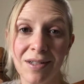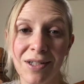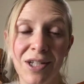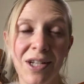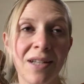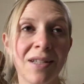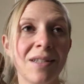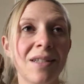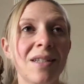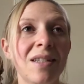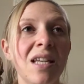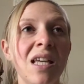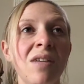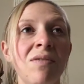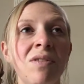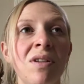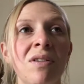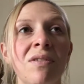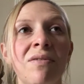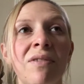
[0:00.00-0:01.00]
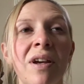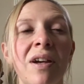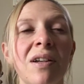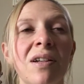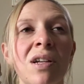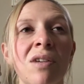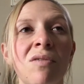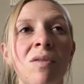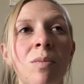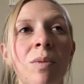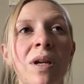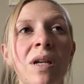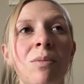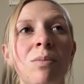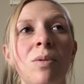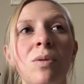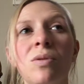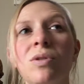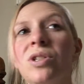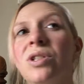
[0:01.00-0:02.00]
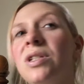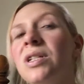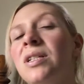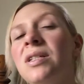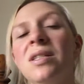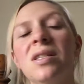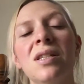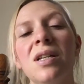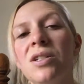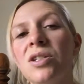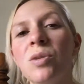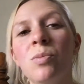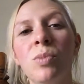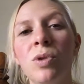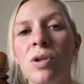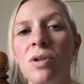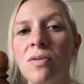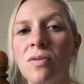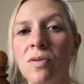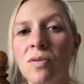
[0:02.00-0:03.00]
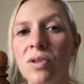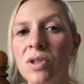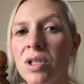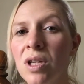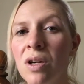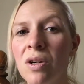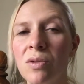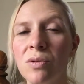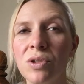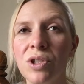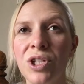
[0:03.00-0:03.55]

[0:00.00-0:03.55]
She has this Evie effect over people. She's such a beautiful soul.